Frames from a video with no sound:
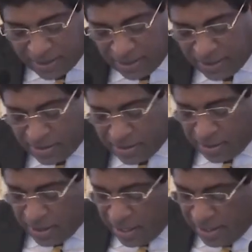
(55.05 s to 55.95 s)
it
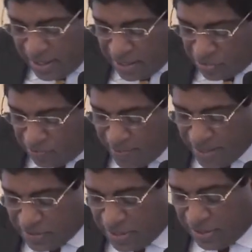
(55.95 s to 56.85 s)
is early days of my
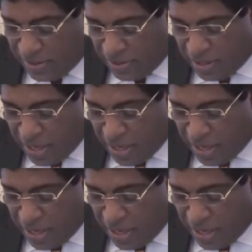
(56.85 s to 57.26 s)
tenure,